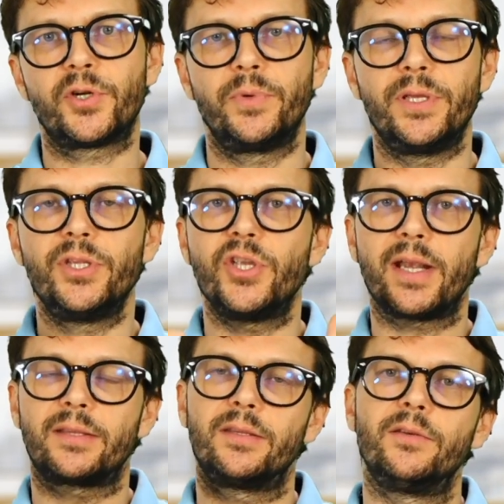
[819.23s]
we
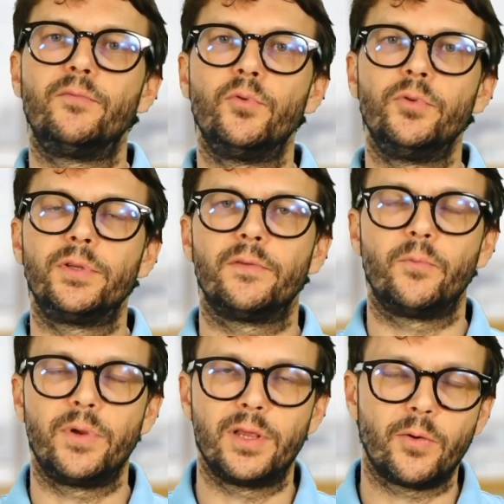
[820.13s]
inject the wound
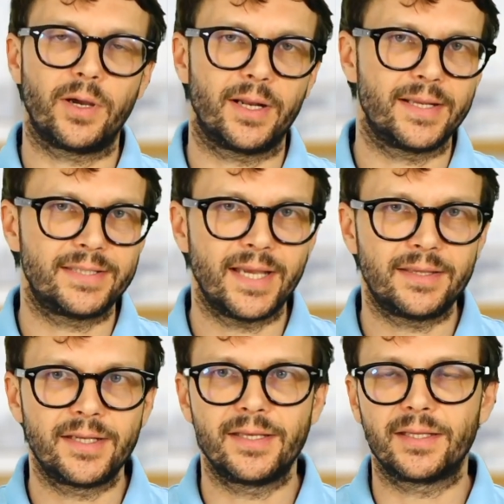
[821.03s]
with local anesthetic